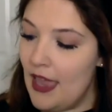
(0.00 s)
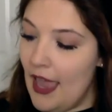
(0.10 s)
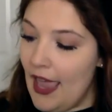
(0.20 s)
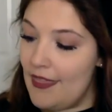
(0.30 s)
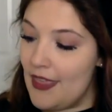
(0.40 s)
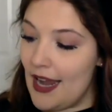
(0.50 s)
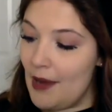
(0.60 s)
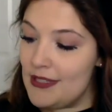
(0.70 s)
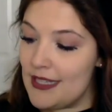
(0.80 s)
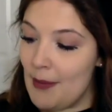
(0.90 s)
And then I
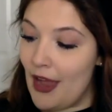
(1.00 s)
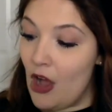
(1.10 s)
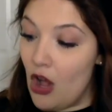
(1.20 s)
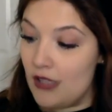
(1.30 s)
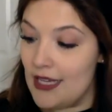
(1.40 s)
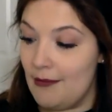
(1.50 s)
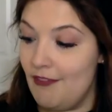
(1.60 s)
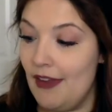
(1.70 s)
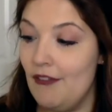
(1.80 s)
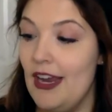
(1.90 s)
would say my all-time
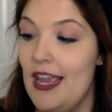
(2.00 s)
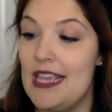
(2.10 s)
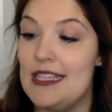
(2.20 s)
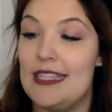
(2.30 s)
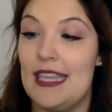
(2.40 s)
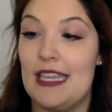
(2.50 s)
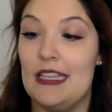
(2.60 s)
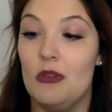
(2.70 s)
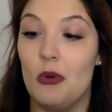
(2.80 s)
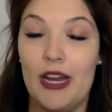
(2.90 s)
favorite is
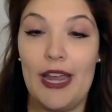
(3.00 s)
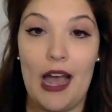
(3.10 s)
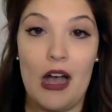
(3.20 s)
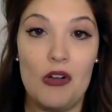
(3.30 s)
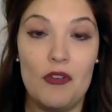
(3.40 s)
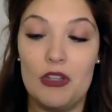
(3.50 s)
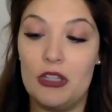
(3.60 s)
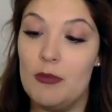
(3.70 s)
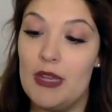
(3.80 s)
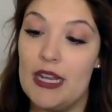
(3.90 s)
the L'Oreal
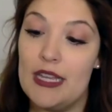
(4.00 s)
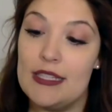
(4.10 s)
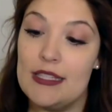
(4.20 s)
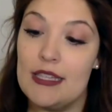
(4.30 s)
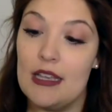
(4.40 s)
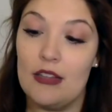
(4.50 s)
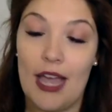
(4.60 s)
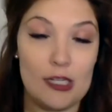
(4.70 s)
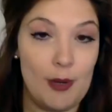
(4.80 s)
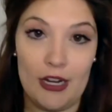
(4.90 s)
Voluminous
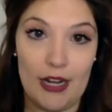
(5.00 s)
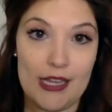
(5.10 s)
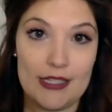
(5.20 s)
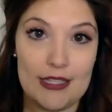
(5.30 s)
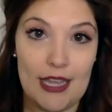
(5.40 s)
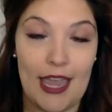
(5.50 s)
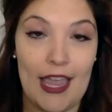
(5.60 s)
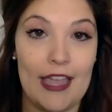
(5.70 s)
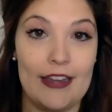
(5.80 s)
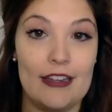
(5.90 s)
Lash Paradise.
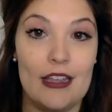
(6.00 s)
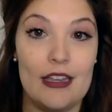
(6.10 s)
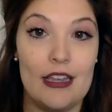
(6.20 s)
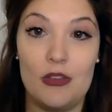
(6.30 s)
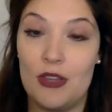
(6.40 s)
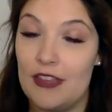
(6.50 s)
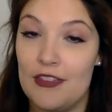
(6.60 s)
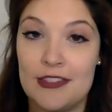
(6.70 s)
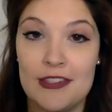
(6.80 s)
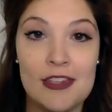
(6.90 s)
And you can get
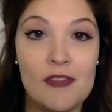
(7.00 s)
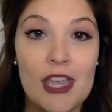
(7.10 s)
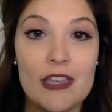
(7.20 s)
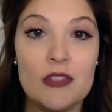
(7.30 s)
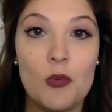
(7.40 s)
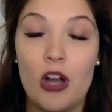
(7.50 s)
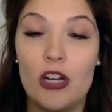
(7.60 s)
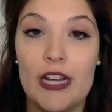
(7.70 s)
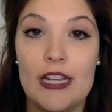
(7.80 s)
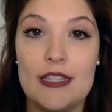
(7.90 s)
this at CVS,
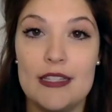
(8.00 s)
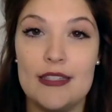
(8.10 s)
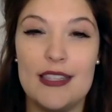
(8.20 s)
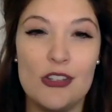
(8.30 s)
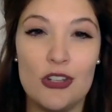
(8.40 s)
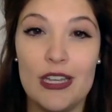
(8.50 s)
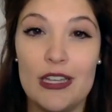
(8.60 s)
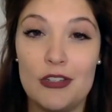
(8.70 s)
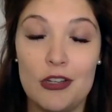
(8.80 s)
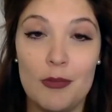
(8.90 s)
Walgreens. It's essentially
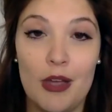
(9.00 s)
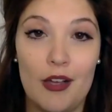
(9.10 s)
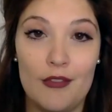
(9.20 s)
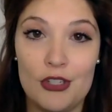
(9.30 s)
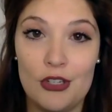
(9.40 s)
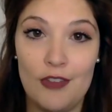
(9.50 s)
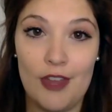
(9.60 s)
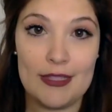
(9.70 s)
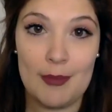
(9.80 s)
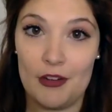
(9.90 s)
a dupe of Too
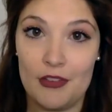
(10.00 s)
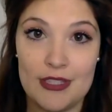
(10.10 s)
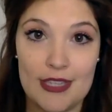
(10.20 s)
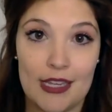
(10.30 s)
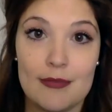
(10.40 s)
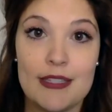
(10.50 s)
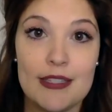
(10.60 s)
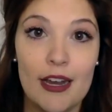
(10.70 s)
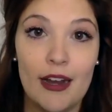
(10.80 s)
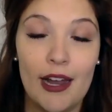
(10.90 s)
Faced Better Than Sex
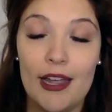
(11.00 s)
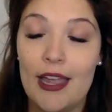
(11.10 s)
mascara.